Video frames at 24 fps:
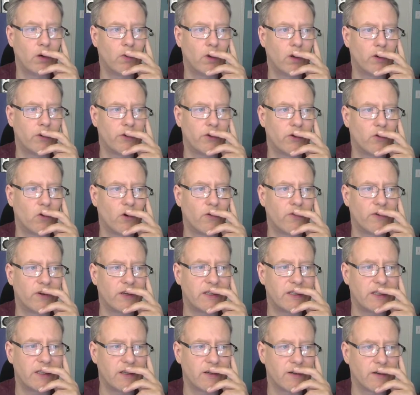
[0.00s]
you go over
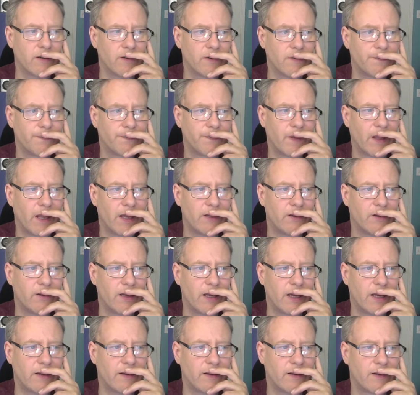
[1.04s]
here and you
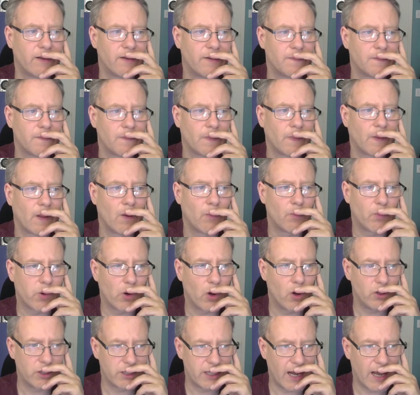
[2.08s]
hit
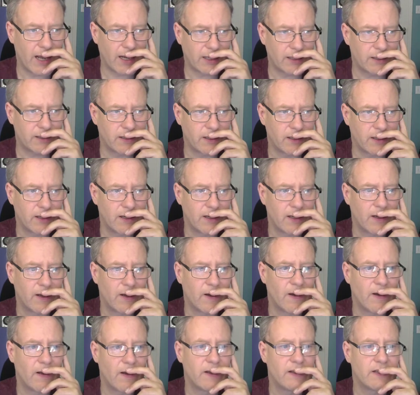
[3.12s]
project,
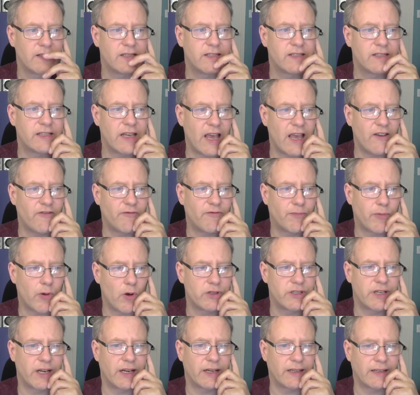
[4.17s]
save
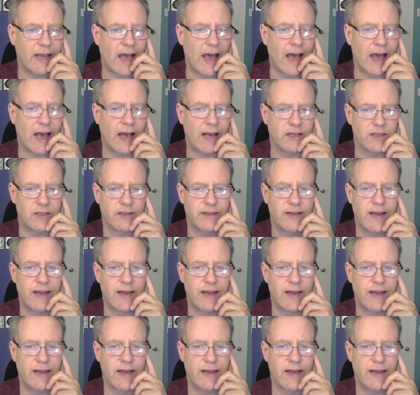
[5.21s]
project as.